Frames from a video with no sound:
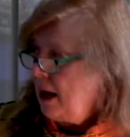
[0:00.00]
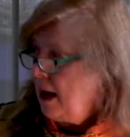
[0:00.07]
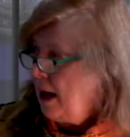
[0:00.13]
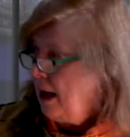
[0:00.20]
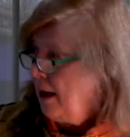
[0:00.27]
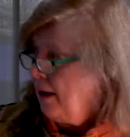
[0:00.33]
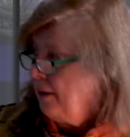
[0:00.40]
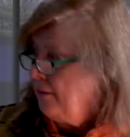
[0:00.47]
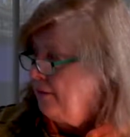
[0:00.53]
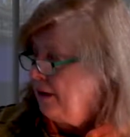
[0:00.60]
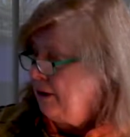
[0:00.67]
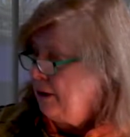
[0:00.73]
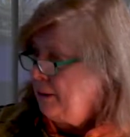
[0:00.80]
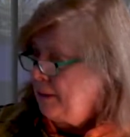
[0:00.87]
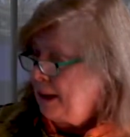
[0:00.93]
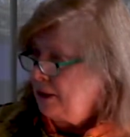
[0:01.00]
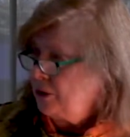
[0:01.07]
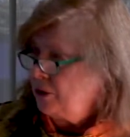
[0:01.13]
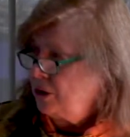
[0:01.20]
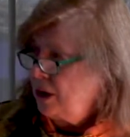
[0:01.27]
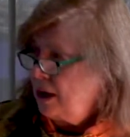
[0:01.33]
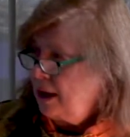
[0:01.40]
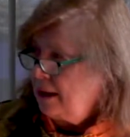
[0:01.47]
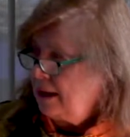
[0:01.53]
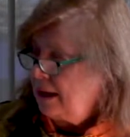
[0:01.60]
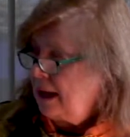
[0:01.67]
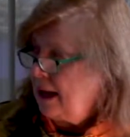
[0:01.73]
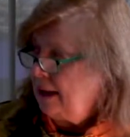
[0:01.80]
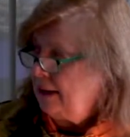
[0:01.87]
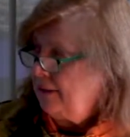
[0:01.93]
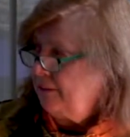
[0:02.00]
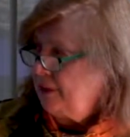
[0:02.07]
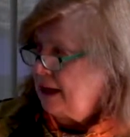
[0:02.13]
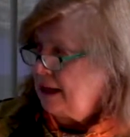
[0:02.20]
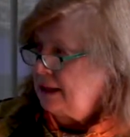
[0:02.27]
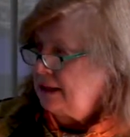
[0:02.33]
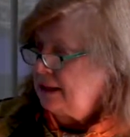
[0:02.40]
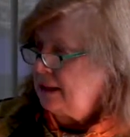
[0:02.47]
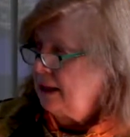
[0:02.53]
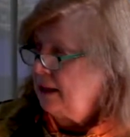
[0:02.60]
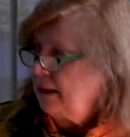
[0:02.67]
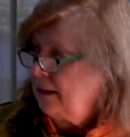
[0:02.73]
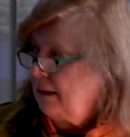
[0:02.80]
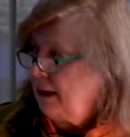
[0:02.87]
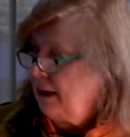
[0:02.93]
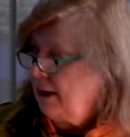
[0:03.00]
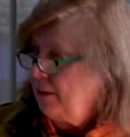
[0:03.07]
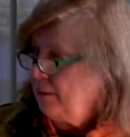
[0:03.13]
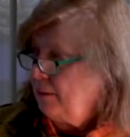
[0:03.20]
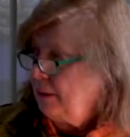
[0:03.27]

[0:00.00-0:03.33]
uh, very much the kind of taste that uh,